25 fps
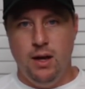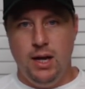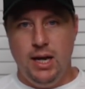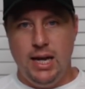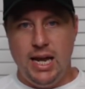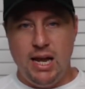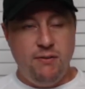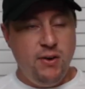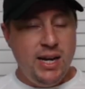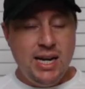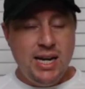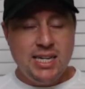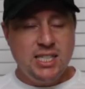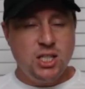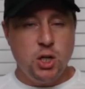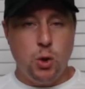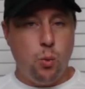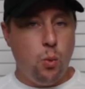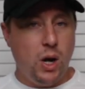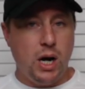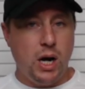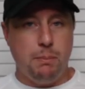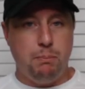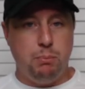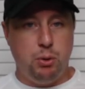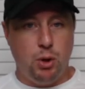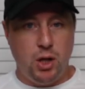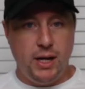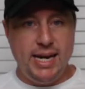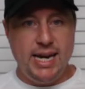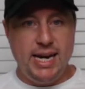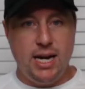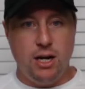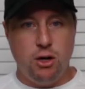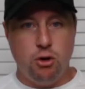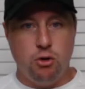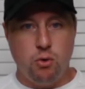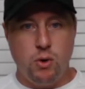If he doesn't want to play
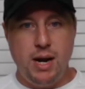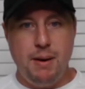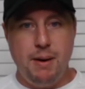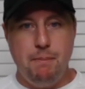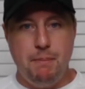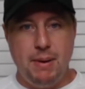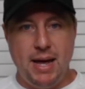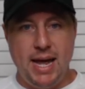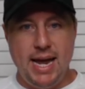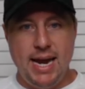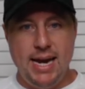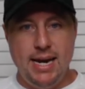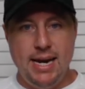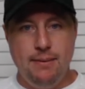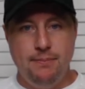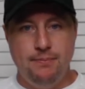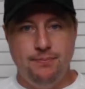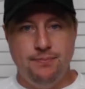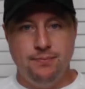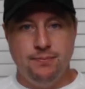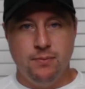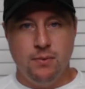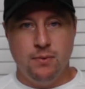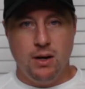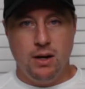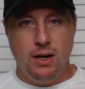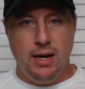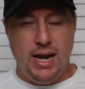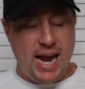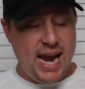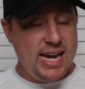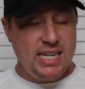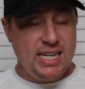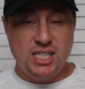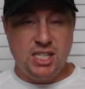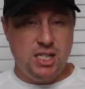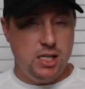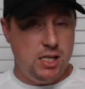in Green Bay,
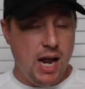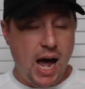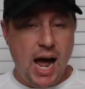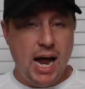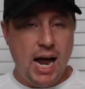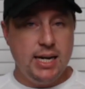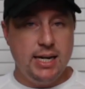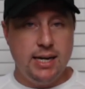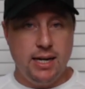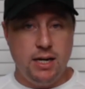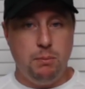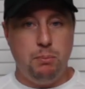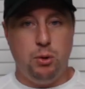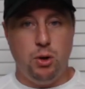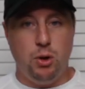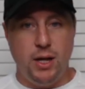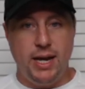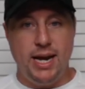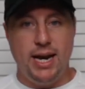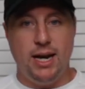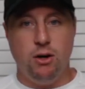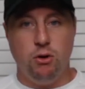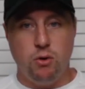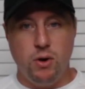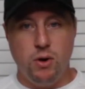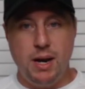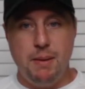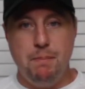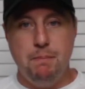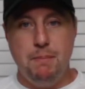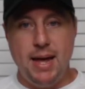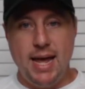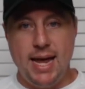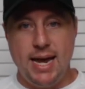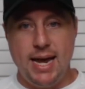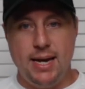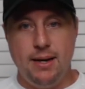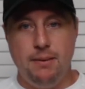he's not going to play in Green
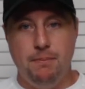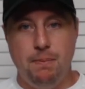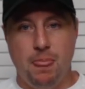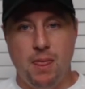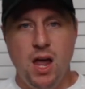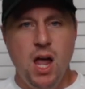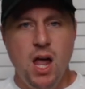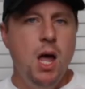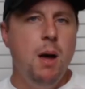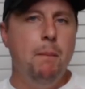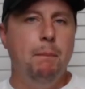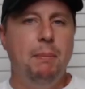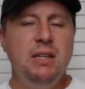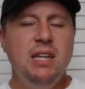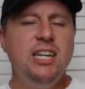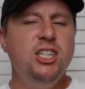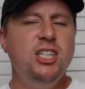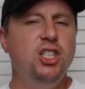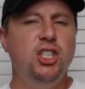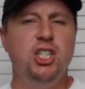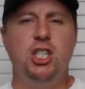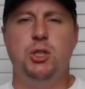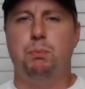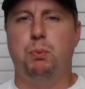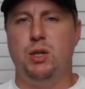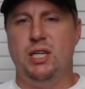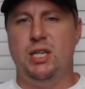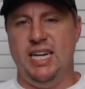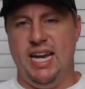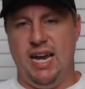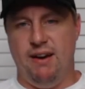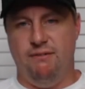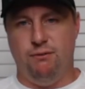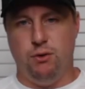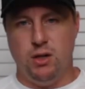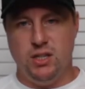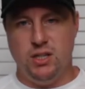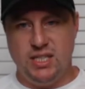Bay. But let's just
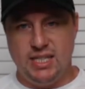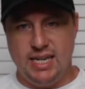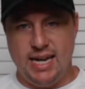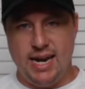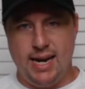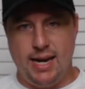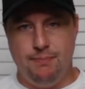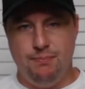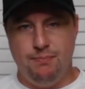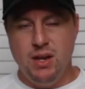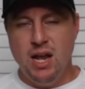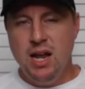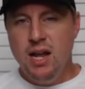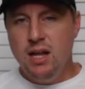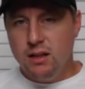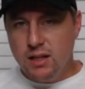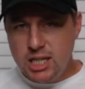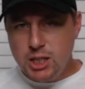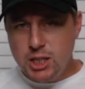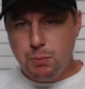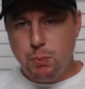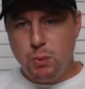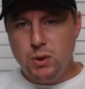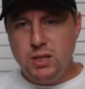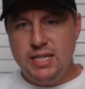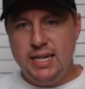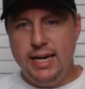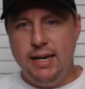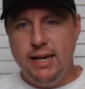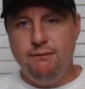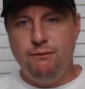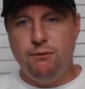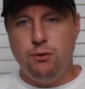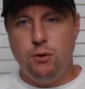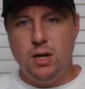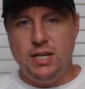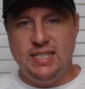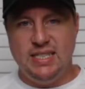pretend for a second. Let's pretend
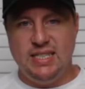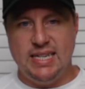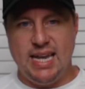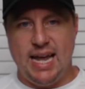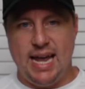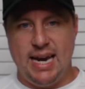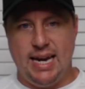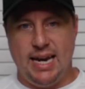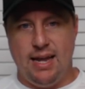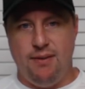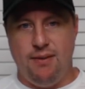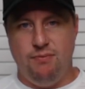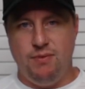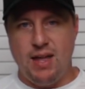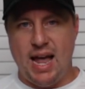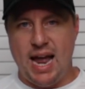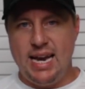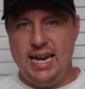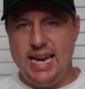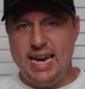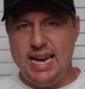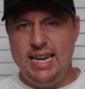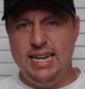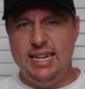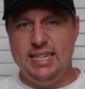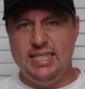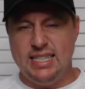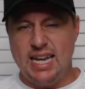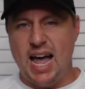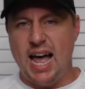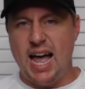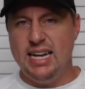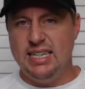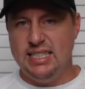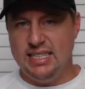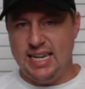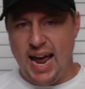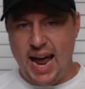for a second that he
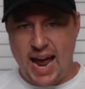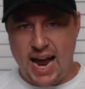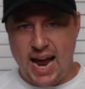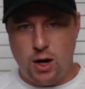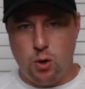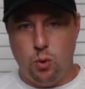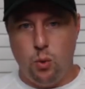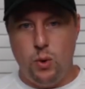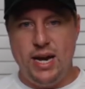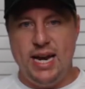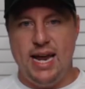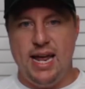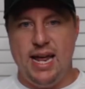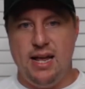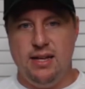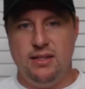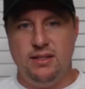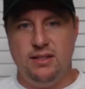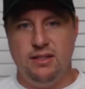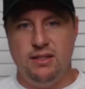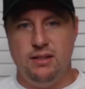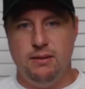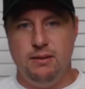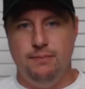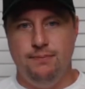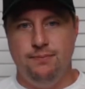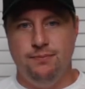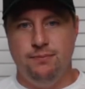decides to acquiesce.